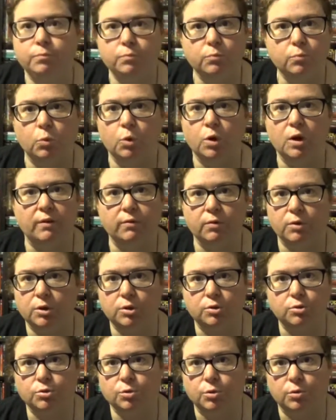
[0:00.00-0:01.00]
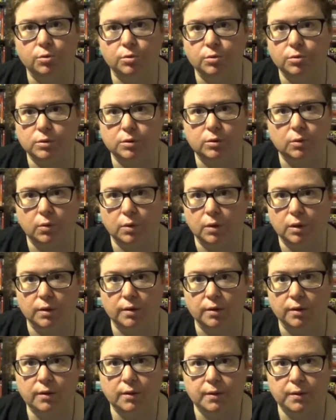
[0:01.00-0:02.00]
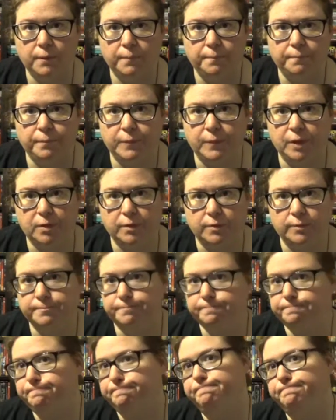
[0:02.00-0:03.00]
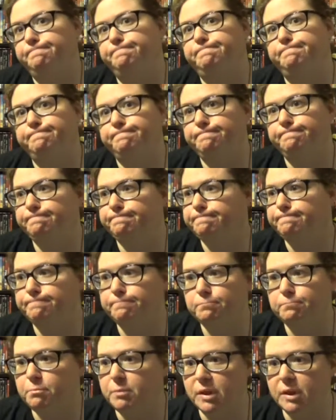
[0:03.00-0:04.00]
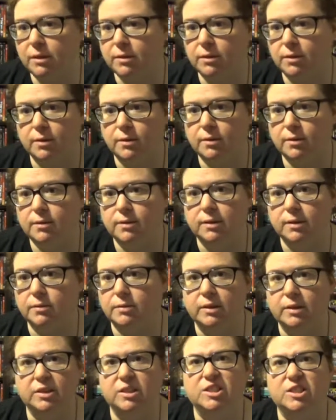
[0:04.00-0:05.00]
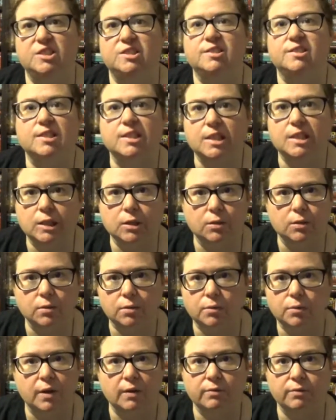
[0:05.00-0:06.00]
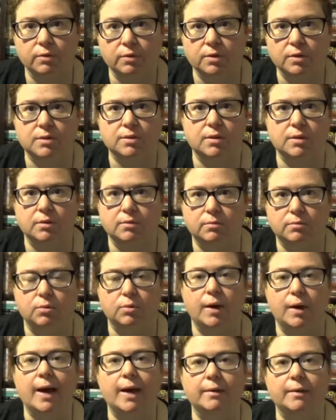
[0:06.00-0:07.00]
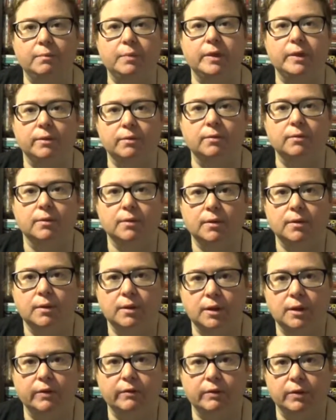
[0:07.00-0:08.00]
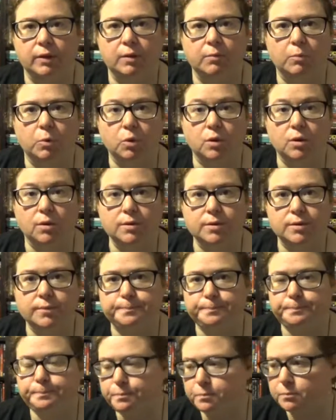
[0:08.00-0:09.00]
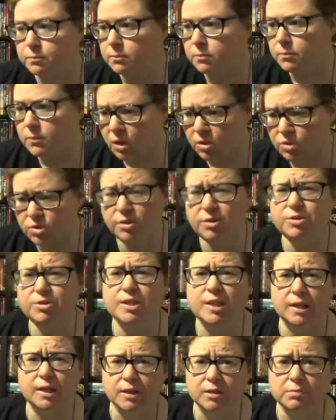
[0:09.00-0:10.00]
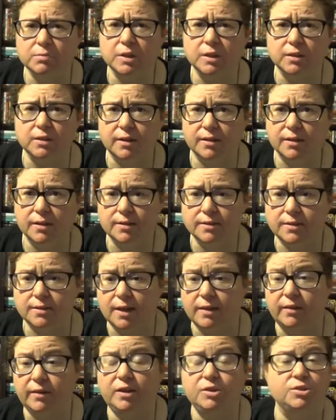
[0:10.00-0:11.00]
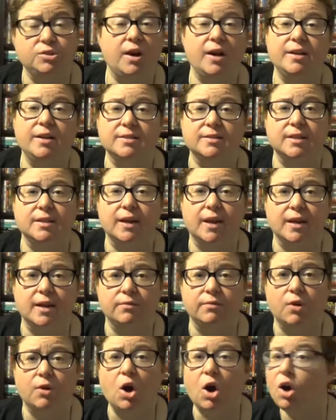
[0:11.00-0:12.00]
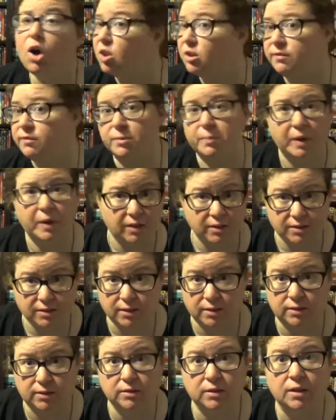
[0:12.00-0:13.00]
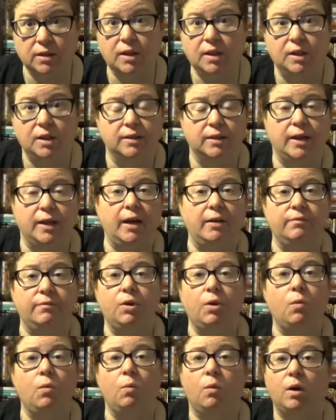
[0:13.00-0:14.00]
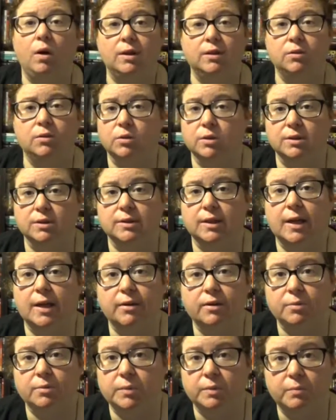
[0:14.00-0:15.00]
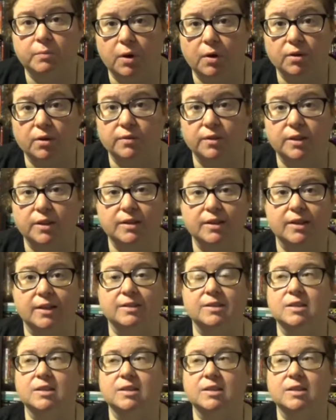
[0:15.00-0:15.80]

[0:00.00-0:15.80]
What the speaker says: whatever control or be it the DC or whoever is there who had been giving them orders. So they're stuck in the middle on this. And they try to stay out of all of the politics. They have no want or desire to be part of it. And